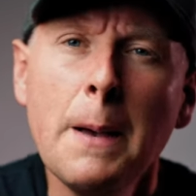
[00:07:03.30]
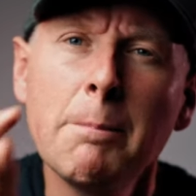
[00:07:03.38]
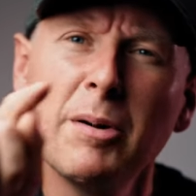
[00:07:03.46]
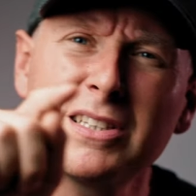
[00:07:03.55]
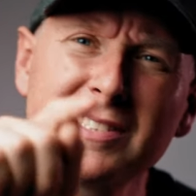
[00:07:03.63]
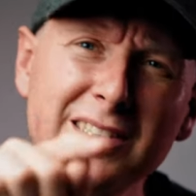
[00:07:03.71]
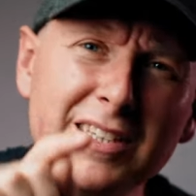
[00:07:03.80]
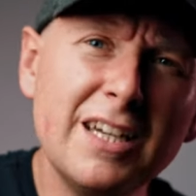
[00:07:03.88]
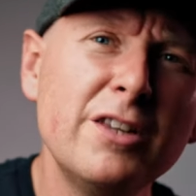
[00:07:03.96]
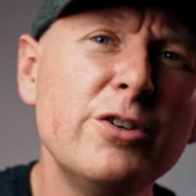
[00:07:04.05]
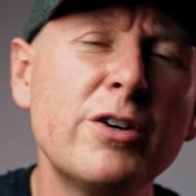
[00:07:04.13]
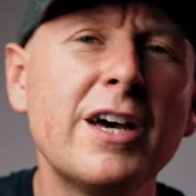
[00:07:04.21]
But
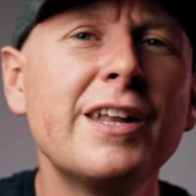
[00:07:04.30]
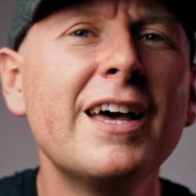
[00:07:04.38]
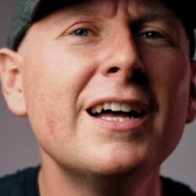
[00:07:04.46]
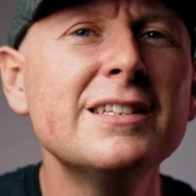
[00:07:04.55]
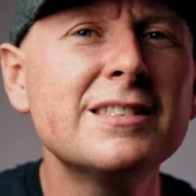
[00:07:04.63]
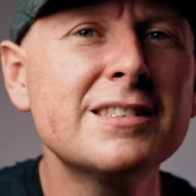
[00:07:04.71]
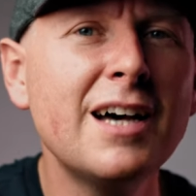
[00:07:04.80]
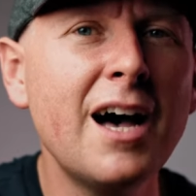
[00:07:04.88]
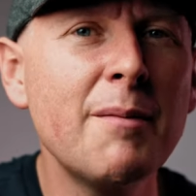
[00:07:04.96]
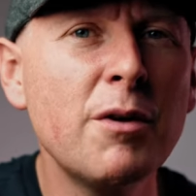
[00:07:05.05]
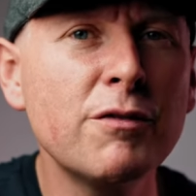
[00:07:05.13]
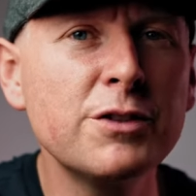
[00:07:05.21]
still you can get
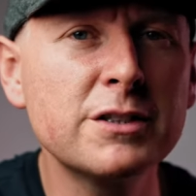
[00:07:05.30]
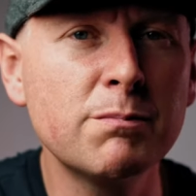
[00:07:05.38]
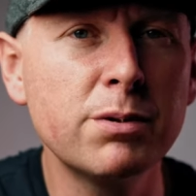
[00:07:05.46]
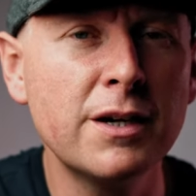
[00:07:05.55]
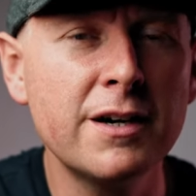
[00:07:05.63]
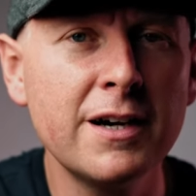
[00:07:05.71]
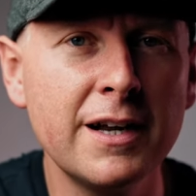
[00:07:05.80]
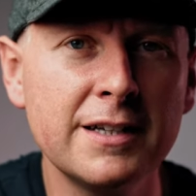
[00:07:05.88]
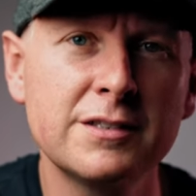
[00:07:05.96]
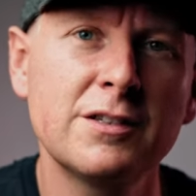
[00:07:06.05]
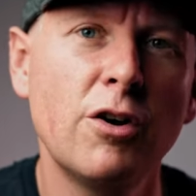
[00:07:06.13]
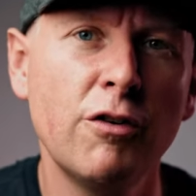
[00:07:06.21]
some of this
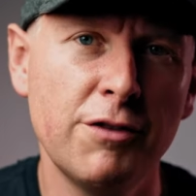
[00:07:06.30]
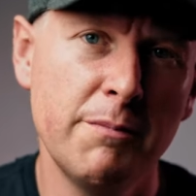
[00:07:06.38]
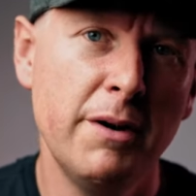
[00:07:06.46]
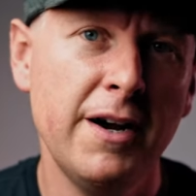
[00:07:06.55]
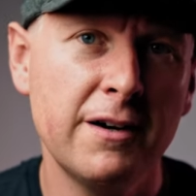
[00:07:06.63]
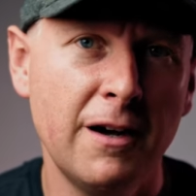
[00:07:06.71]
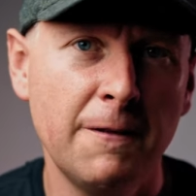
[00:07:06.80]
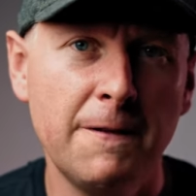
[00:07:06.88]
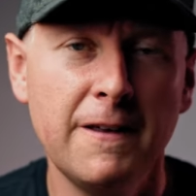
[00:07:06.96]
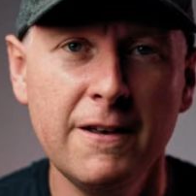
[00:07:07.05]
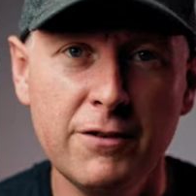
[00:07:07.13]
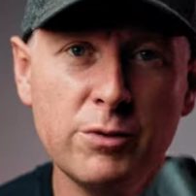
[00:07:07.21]
blurriness of the background,
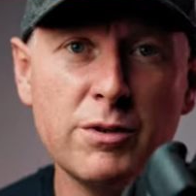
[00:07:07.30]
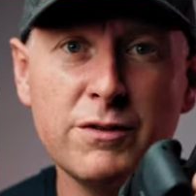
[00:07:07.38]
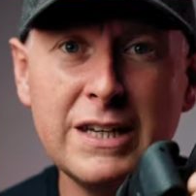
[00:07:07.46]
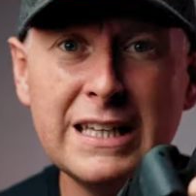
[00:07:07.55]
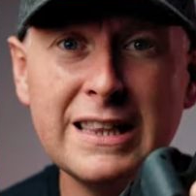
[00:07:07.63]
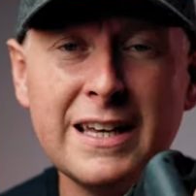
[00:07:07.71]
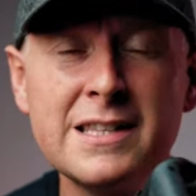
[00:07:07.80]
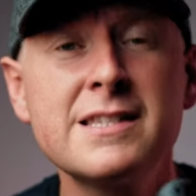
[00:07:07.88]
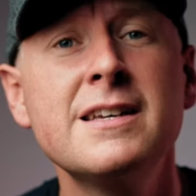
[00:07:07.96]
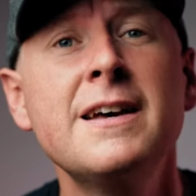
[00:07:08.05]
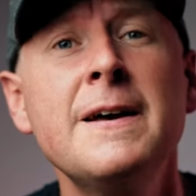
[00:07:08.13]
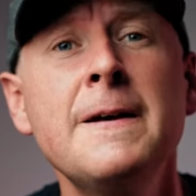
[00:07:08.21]
even with kit
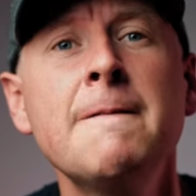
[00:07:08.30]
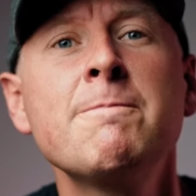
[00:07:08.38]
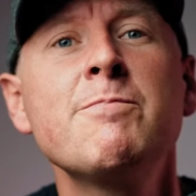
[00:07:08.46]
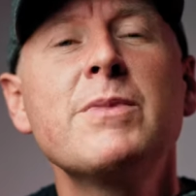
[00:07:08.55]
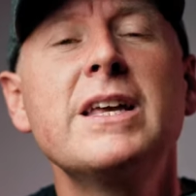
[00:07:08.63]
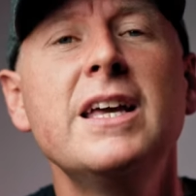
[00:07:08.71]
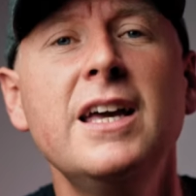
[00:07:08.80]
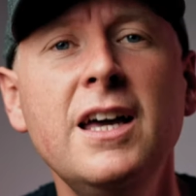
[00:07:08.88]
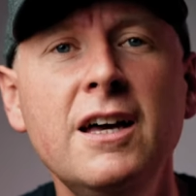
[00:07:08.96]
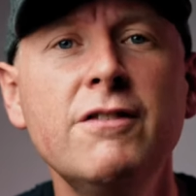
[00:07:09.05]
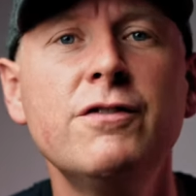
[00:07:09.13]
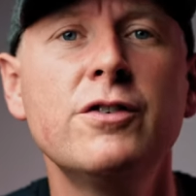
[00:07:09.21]
lens,
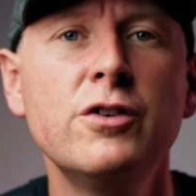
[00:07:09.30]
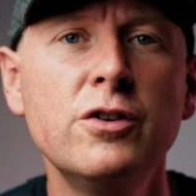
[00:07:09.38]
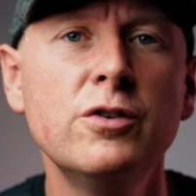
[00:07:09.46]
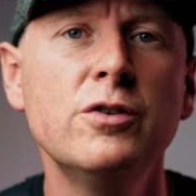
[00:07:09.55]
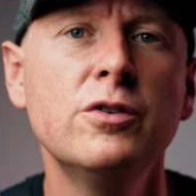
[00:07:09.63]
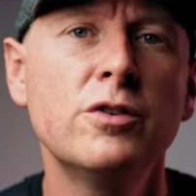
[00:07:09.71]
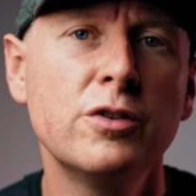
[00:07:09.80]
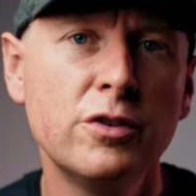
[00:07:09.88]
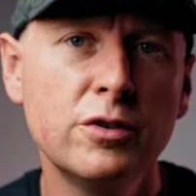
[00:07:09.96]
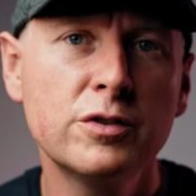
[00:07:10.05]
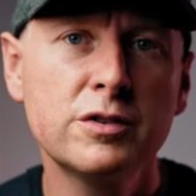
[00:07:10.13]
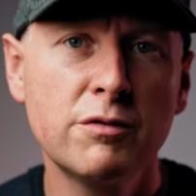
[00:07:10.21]
if you
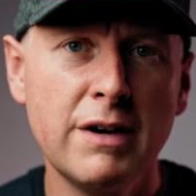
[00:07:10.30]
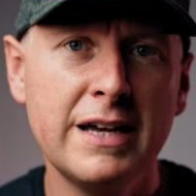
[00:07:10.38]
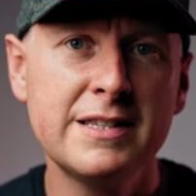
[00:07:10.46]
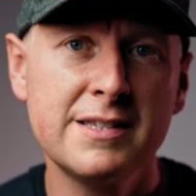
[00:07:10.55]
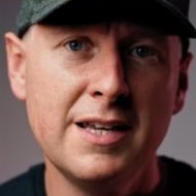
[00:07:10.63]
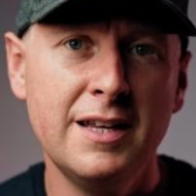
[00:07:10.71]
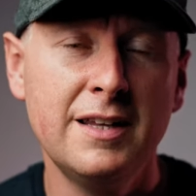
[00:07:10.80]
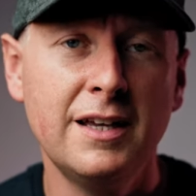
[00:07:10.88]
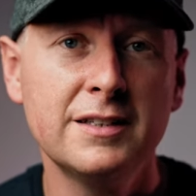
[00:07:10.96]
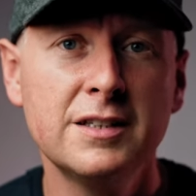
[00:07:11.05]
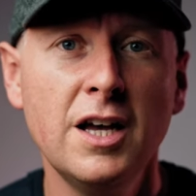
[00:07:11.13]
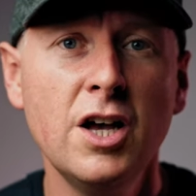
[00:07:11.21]
use right
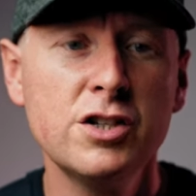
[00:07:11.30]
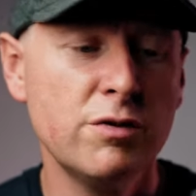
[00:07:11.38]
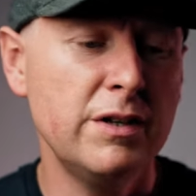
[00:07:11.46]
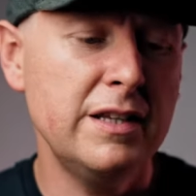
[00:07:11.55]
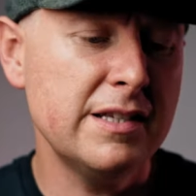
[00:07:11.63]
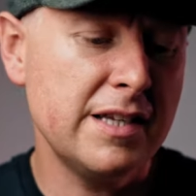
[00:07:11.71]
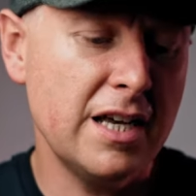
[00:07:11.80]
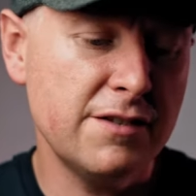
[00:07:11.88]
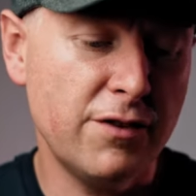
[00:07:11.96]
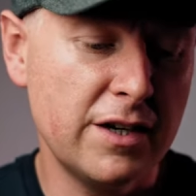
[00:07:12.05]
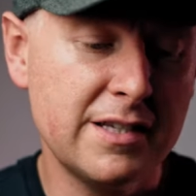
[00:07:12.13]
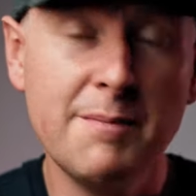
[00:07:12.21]
settings. So in this
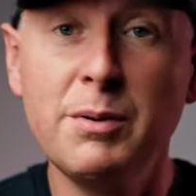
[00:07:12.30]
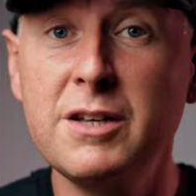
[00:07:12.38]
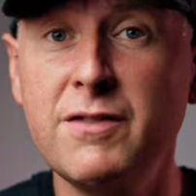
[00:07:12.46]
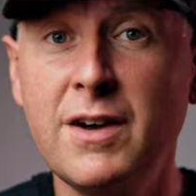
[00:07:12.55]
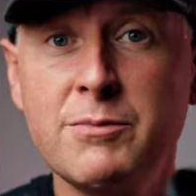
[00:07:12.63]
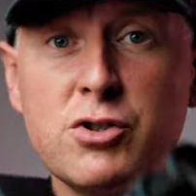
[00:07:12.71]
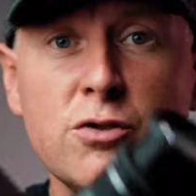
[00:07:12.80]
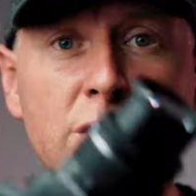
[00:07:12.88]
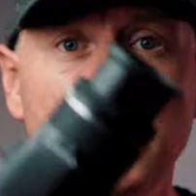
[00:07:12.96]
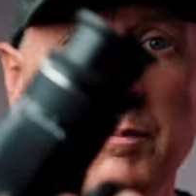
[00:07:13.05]
case, for example, if I'm shooting